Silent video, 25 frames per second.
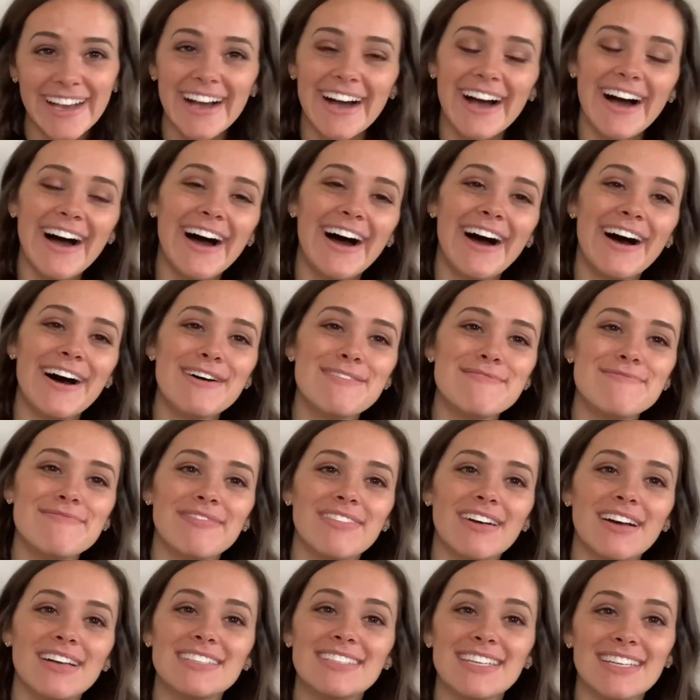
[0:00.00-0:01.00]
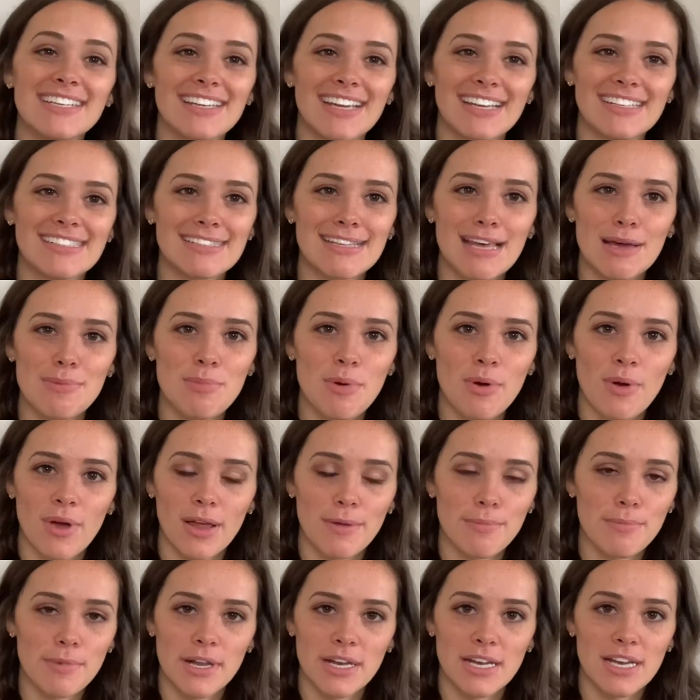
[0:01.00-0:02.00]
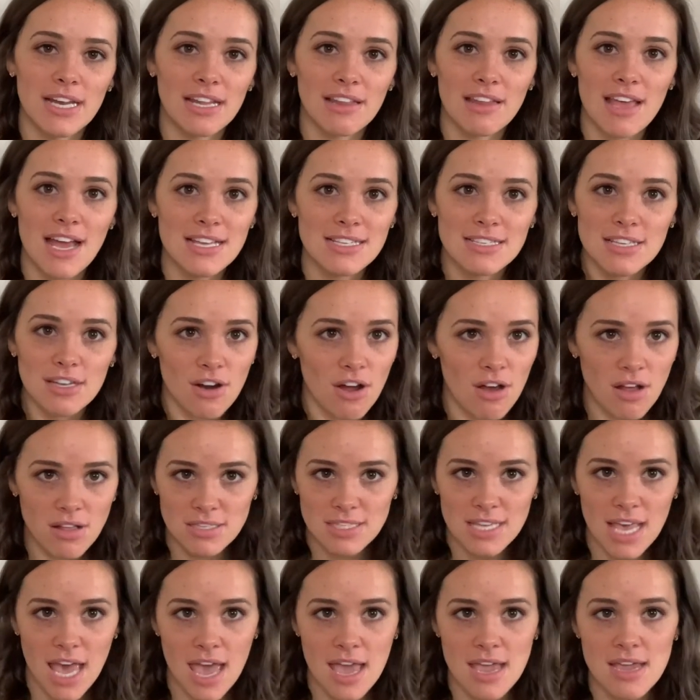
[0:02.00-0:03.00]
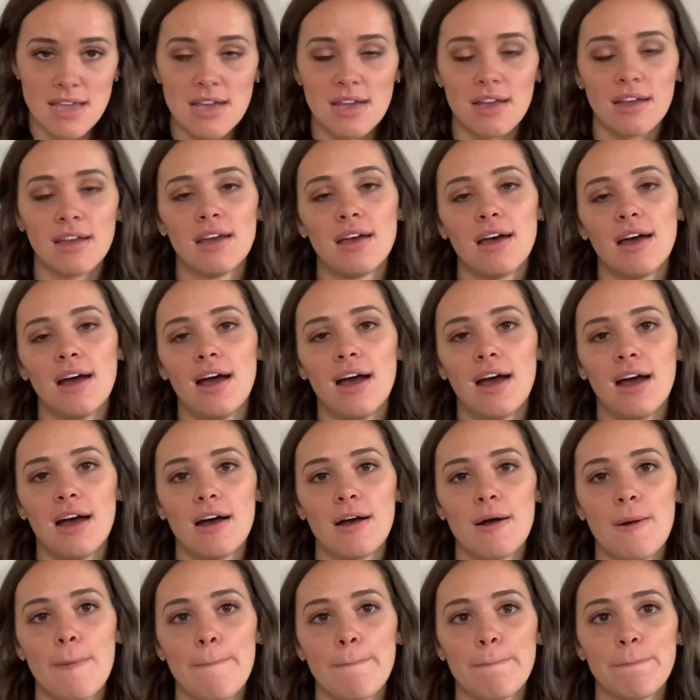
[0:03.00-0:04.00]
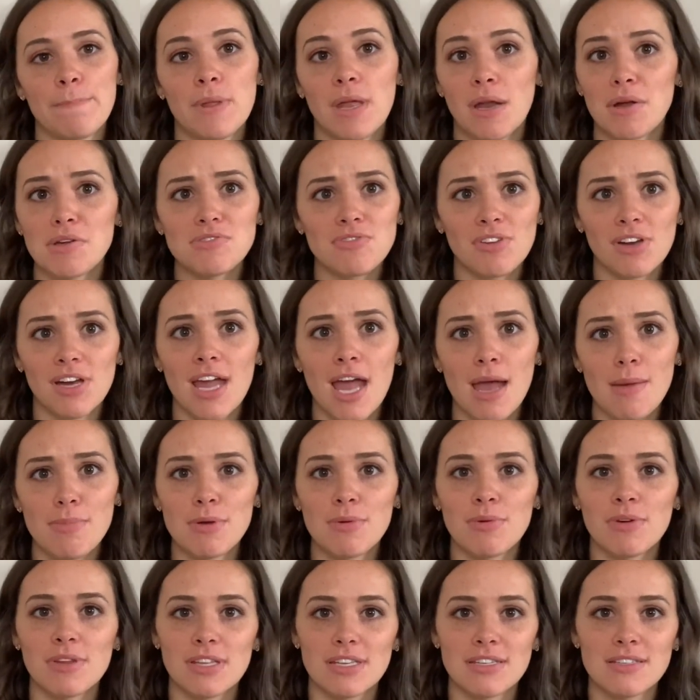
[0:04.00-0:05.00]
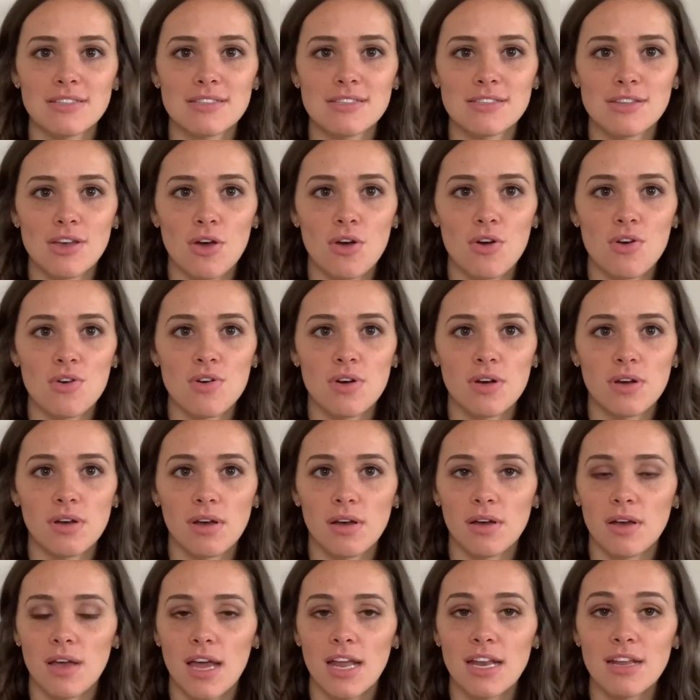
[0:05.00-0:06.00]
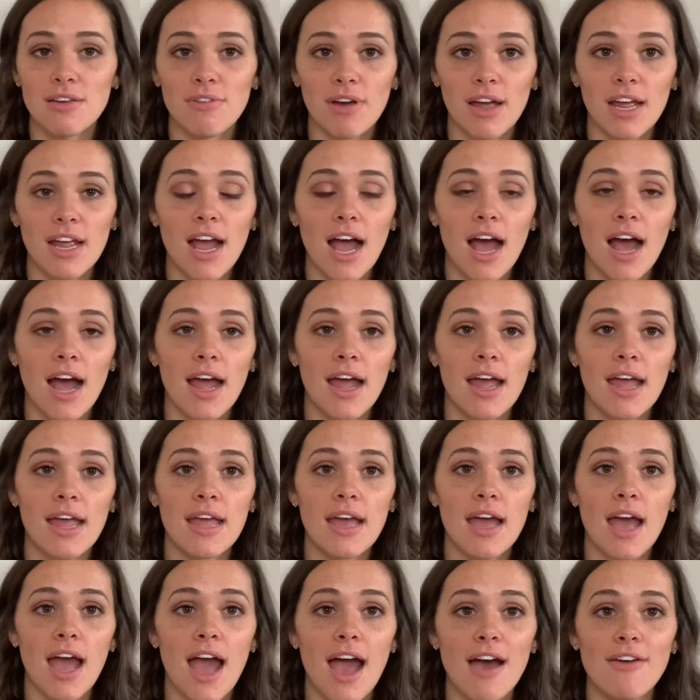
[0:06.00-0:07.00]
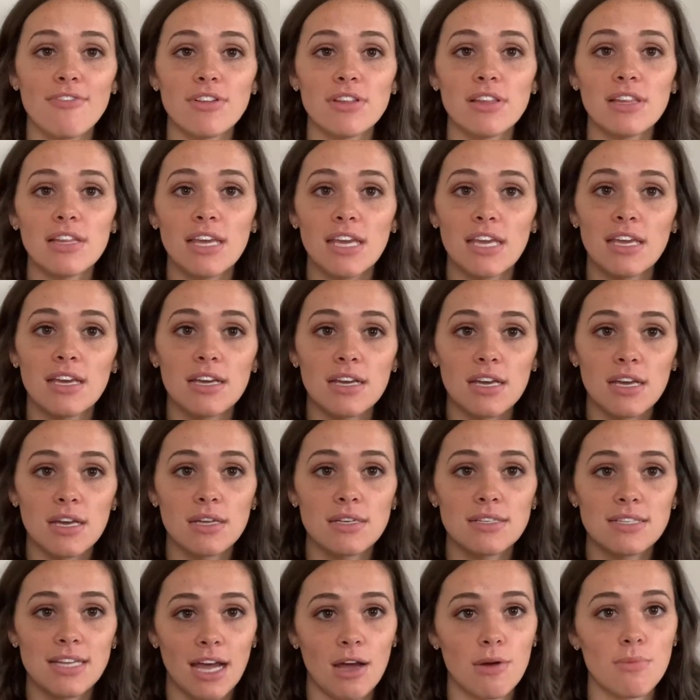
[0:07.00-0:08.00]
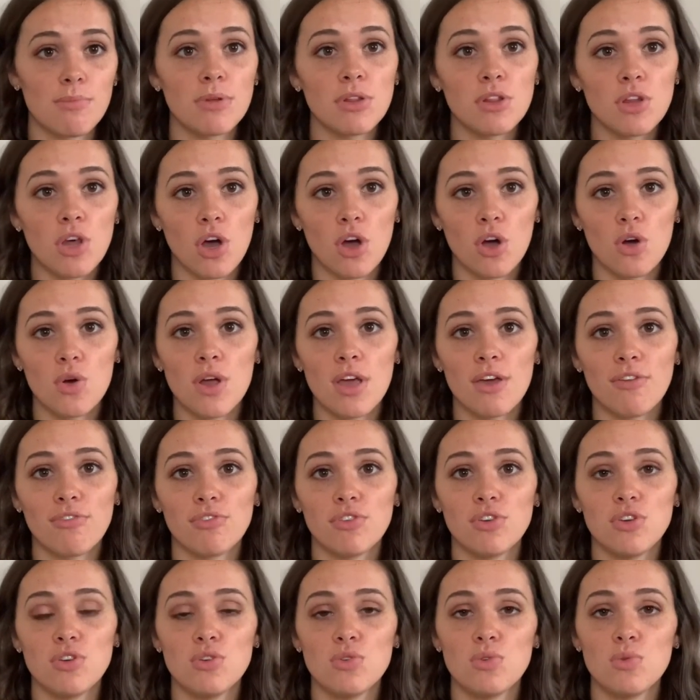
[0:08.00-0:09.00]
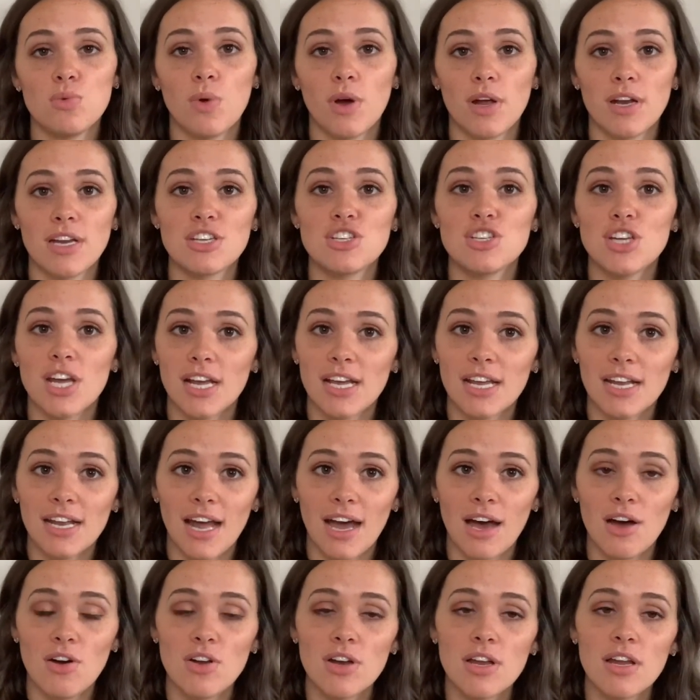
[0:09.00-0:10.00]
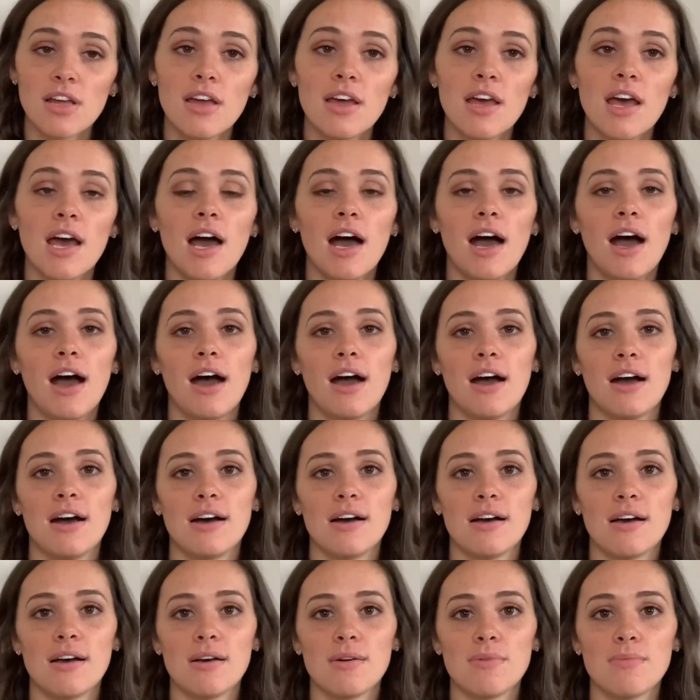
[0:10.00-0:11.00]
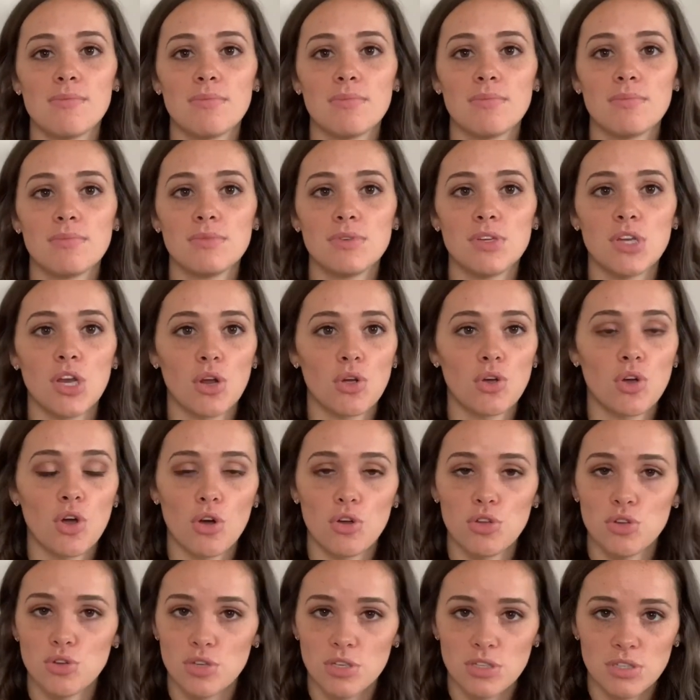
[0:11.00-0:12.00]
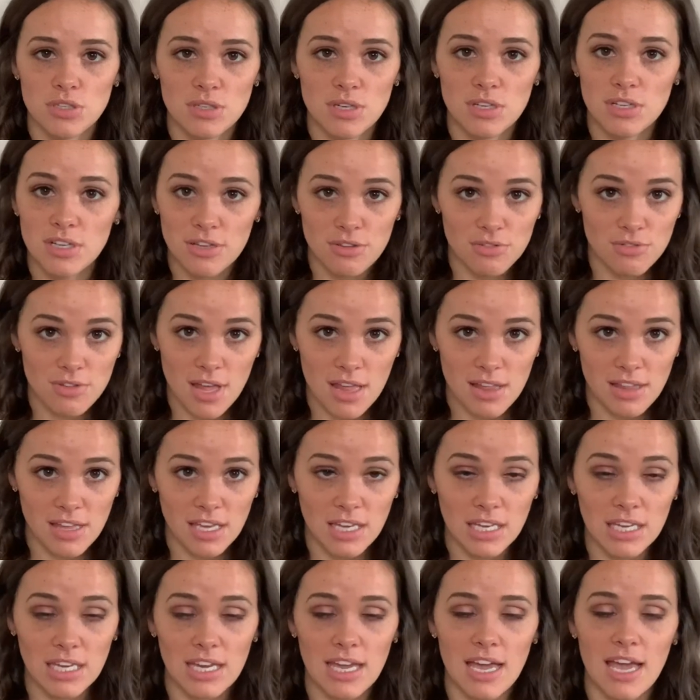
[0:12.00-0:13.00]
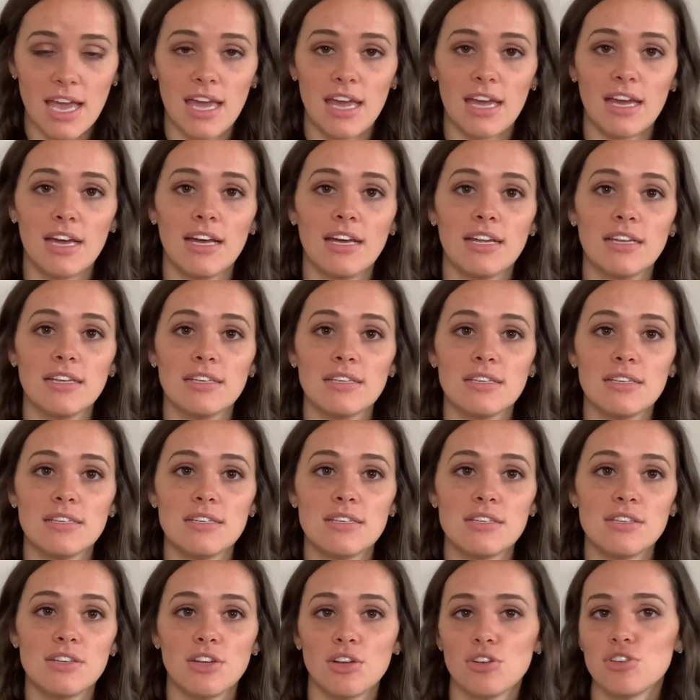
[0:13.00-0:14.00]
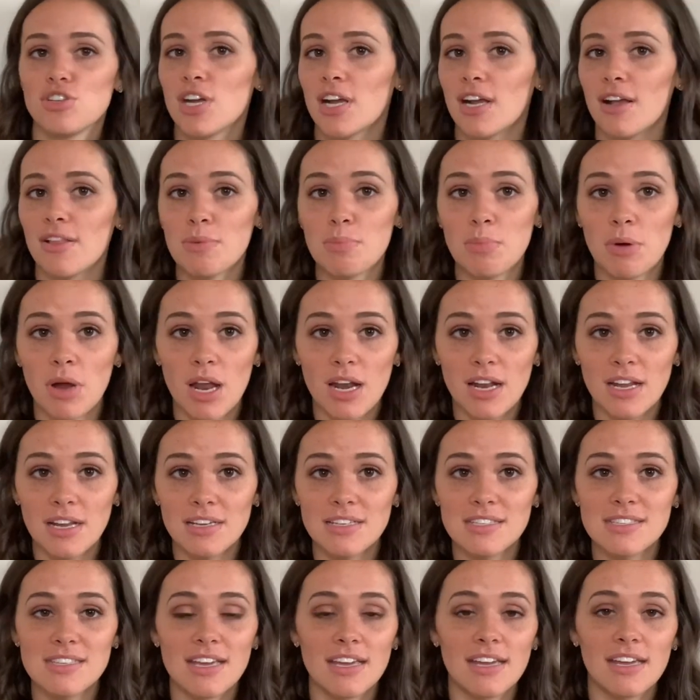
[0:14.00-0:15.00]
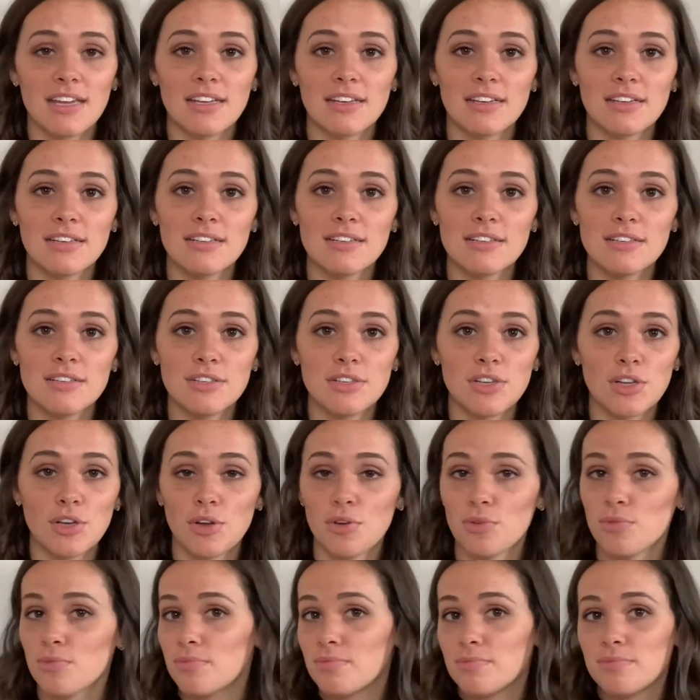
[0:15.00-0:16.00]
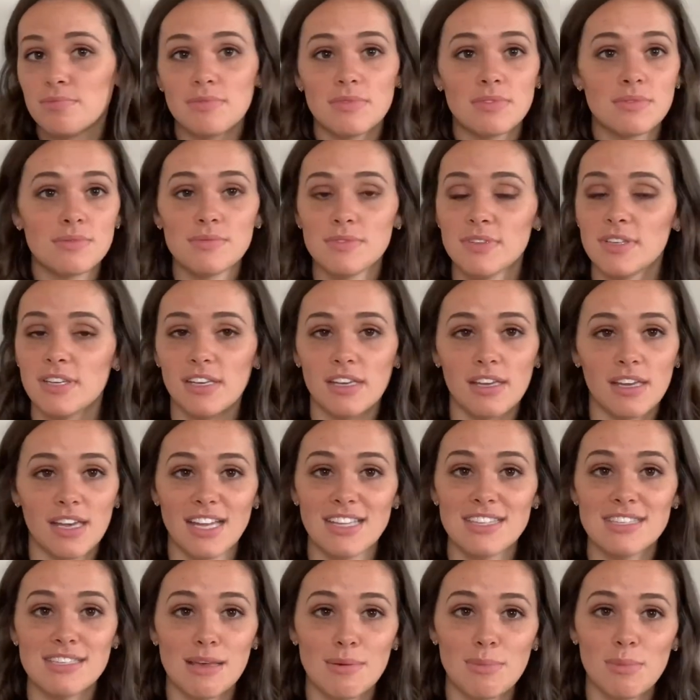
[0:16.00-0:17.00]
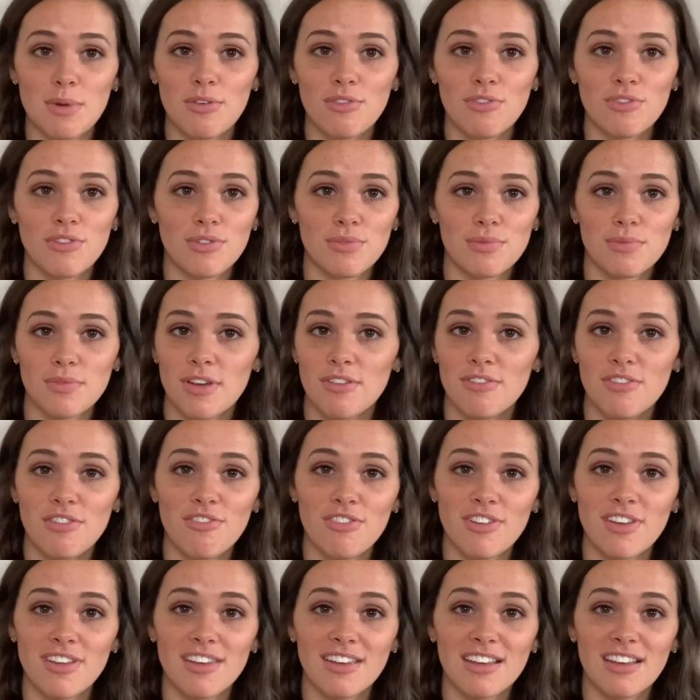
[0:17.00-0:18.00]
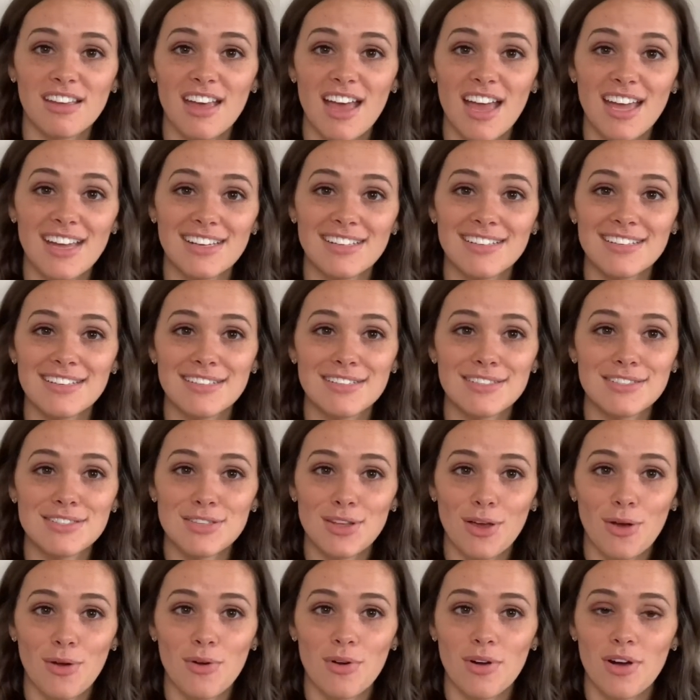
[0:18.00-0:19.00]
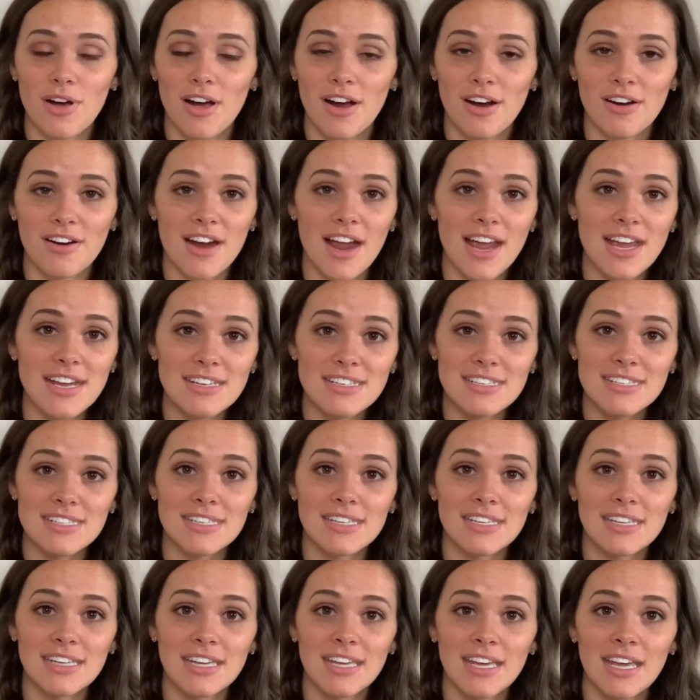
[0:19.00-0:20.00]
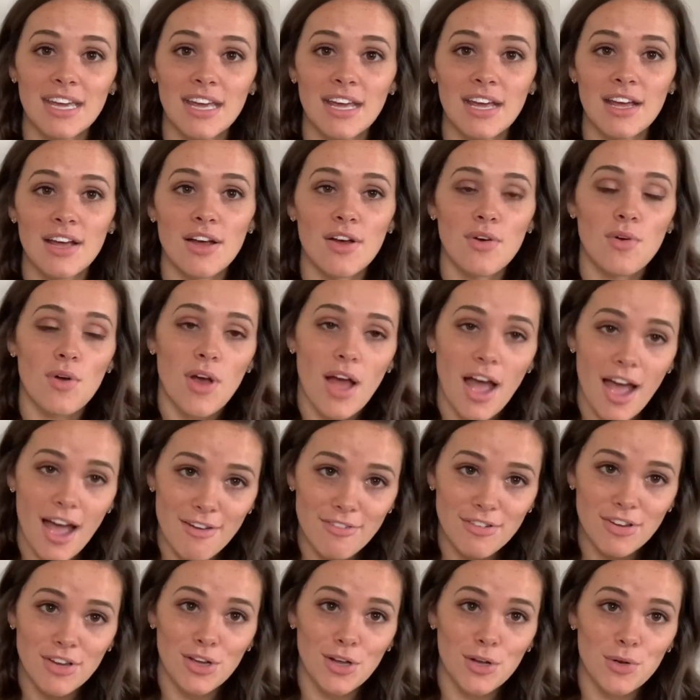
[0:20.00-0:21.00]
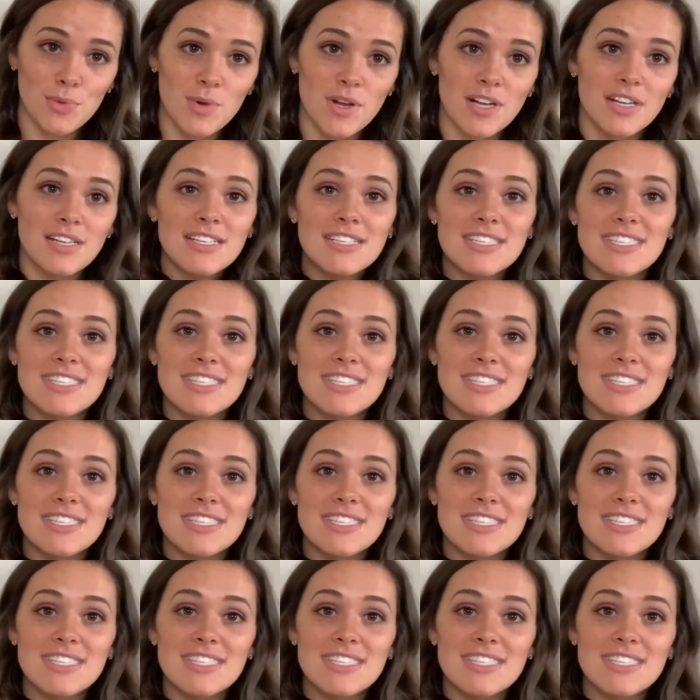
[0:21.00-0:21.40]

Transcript: Didn't get to that point, but it lasted all day. And I was very happy with it. So anyway, I have a link down below if you want to check it out. You know, you can click through that link and, you know, check out the products and, you know, get some if you feel inclined. So, all right. Have a good one.